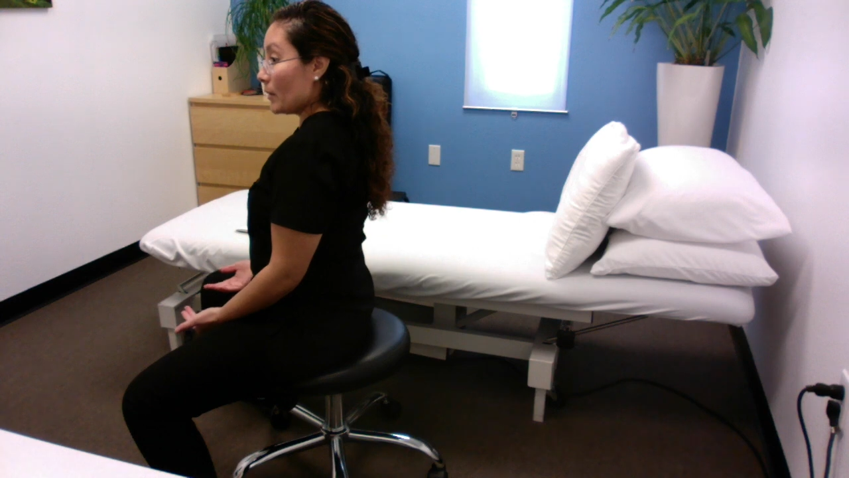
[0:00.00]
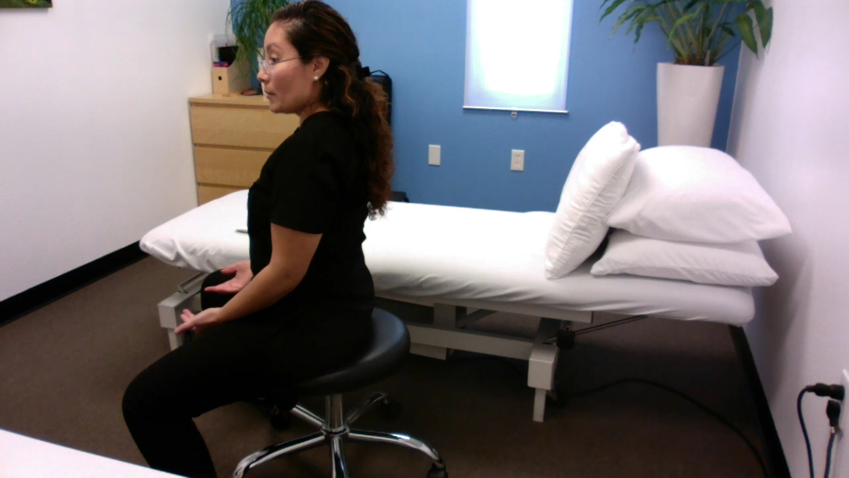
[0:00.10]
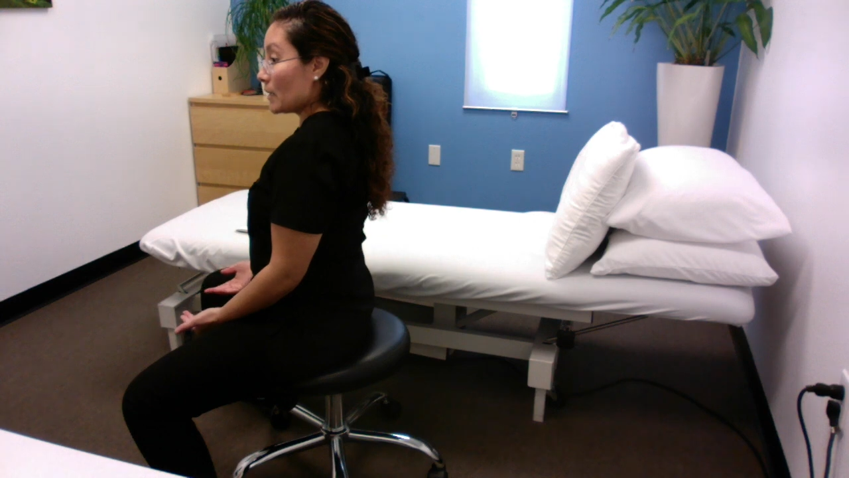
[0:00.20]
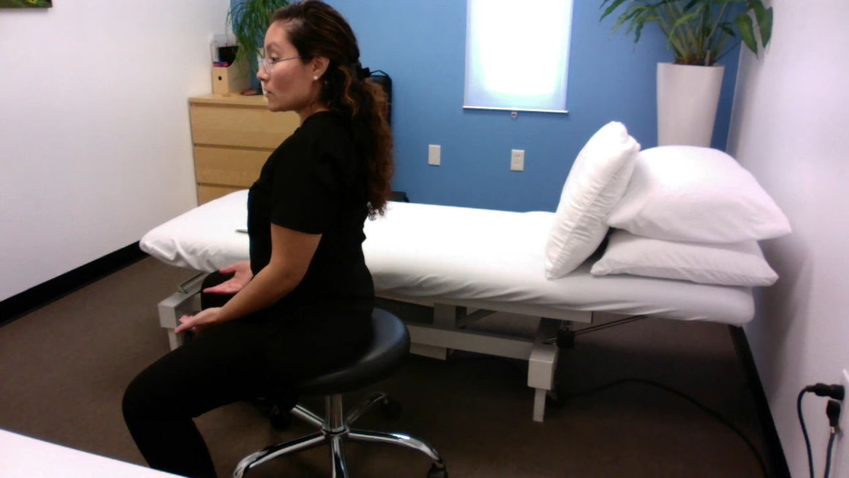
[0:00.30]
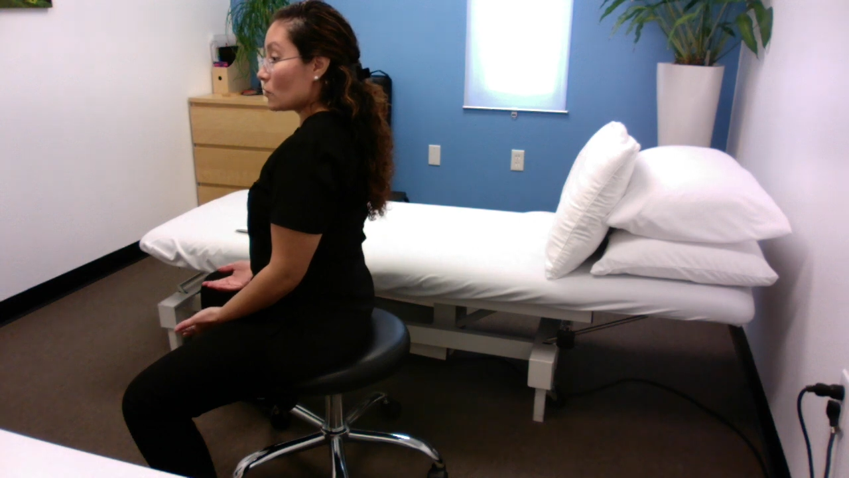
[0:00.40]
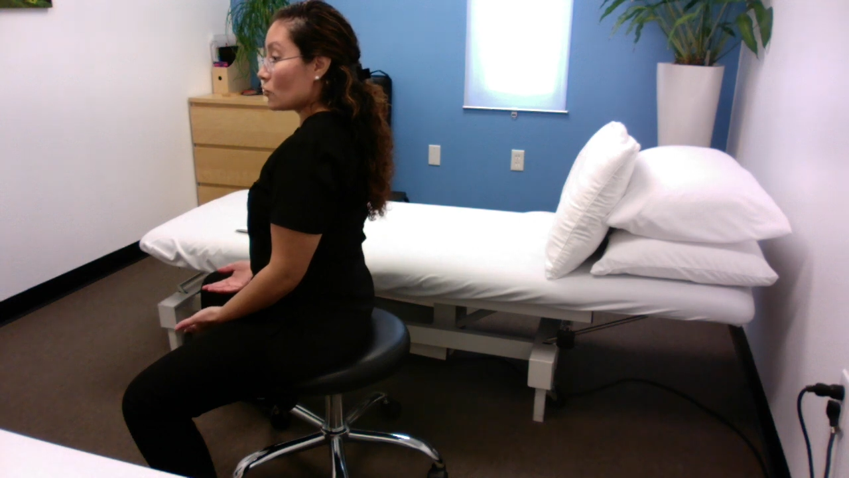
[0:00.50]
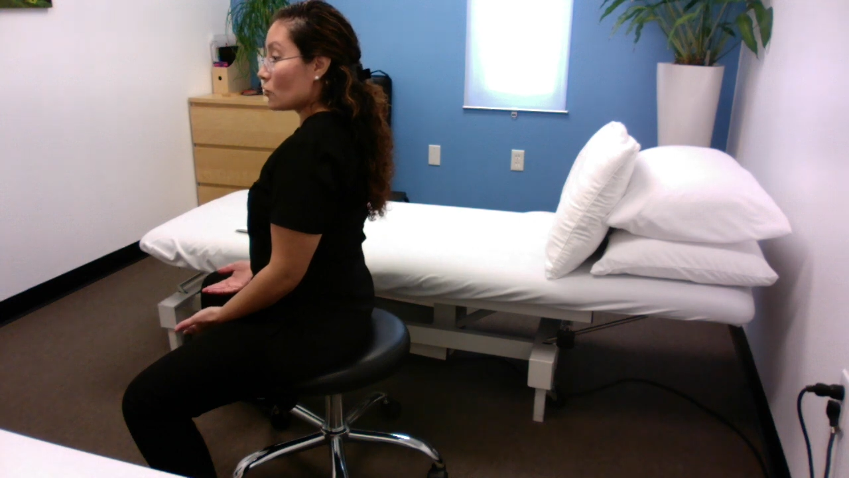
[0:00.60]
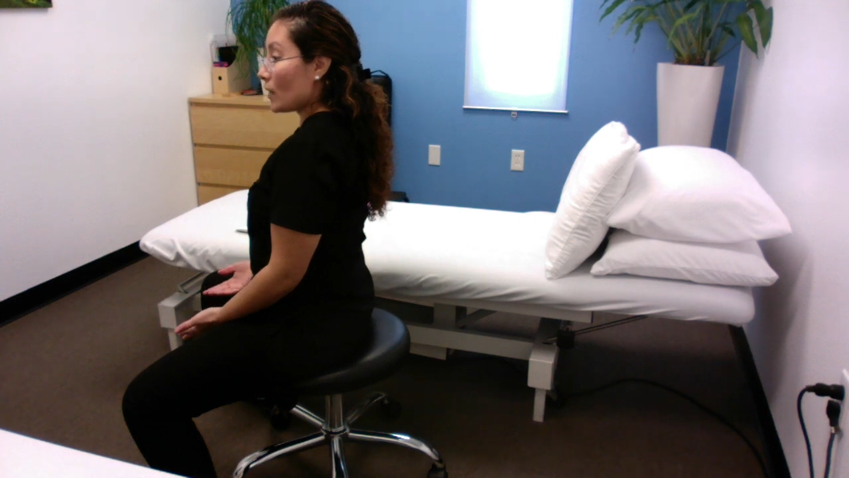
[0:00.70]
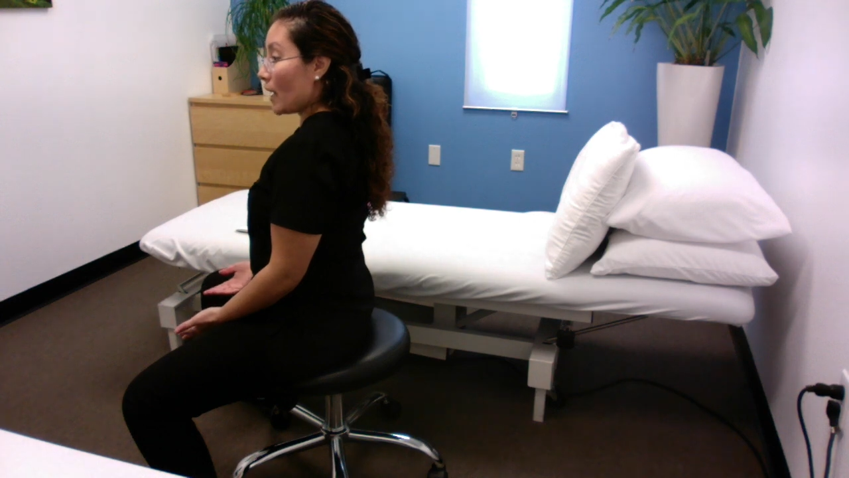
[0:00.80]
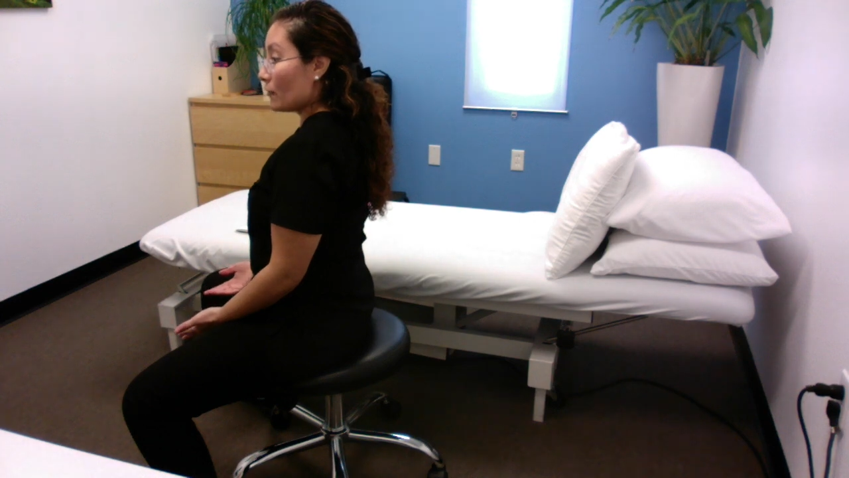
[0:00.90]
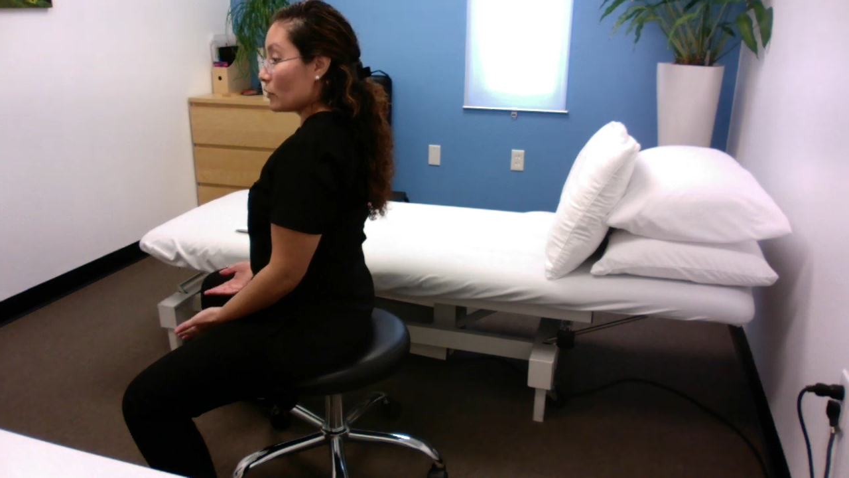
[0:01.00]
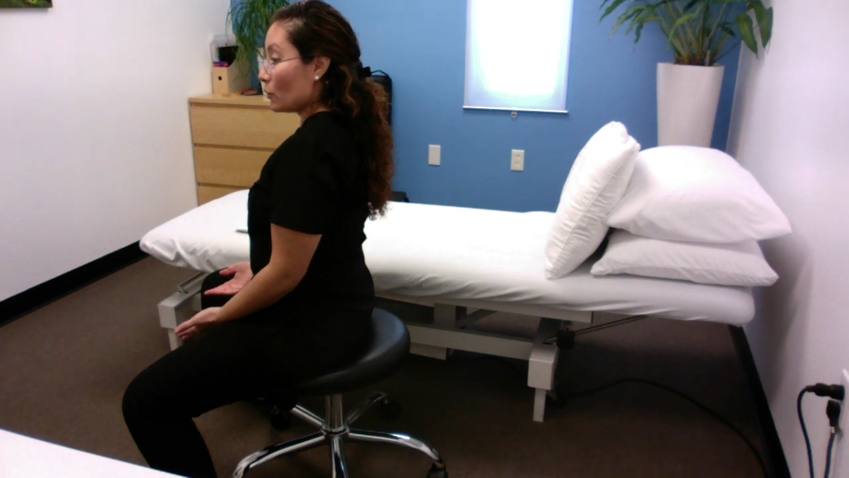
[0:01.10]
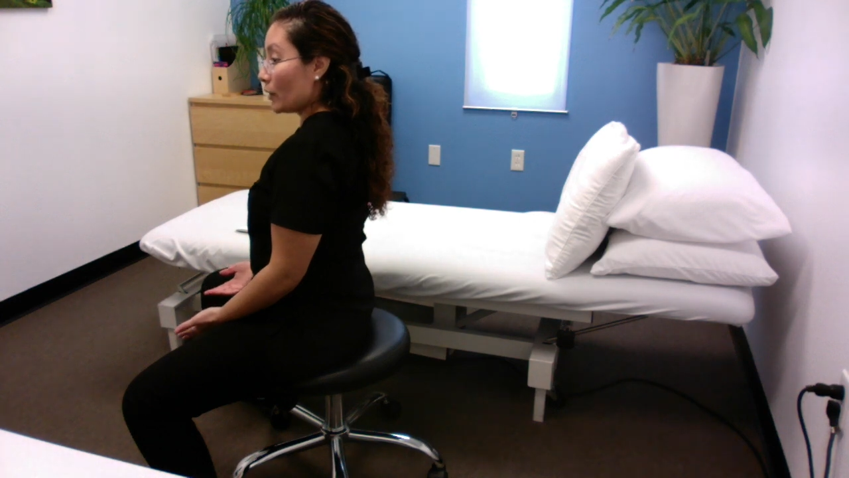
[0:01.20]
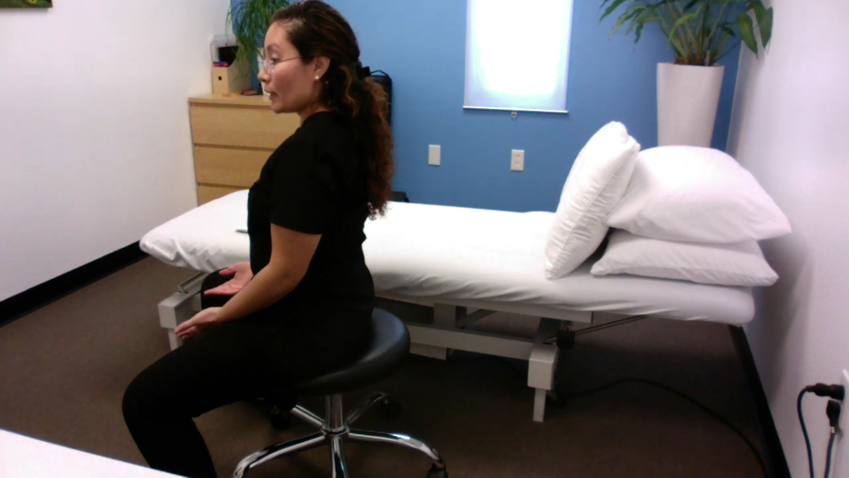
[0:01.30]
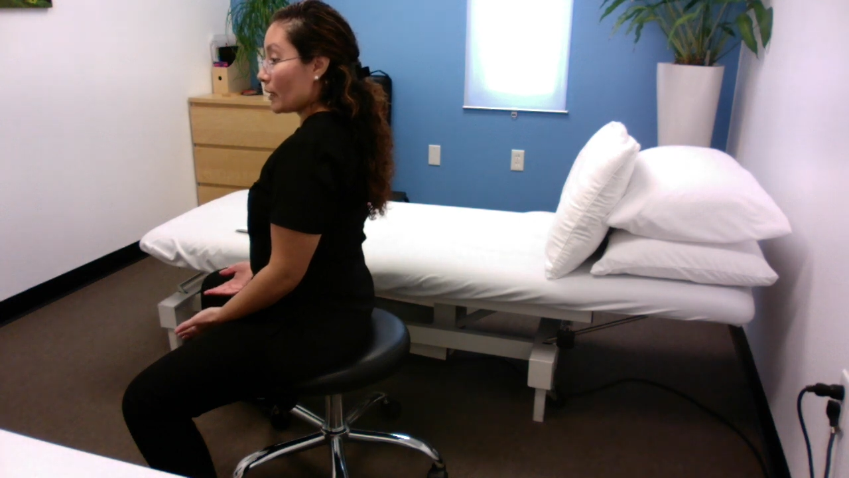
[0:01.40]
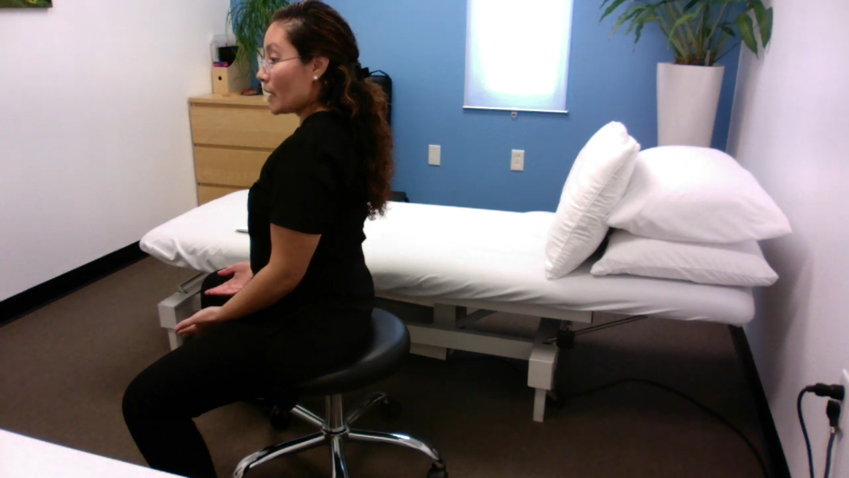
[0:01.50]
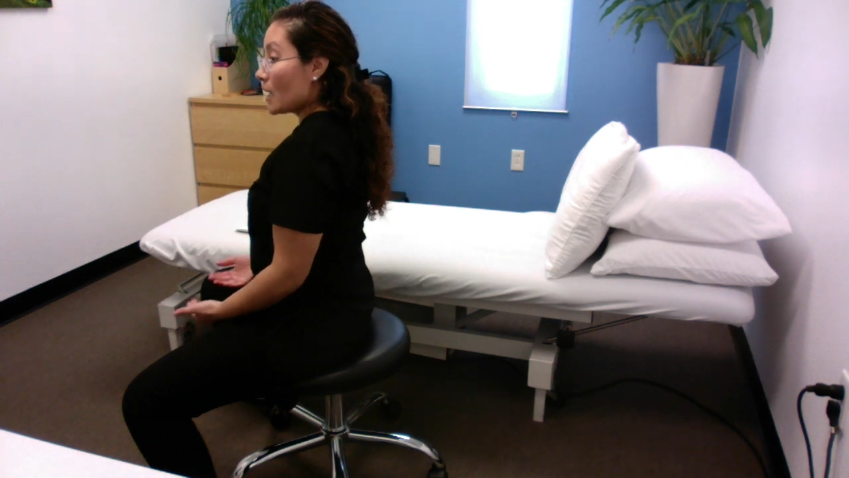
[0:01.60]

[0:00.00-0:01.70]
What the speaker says: muscles don't have to work.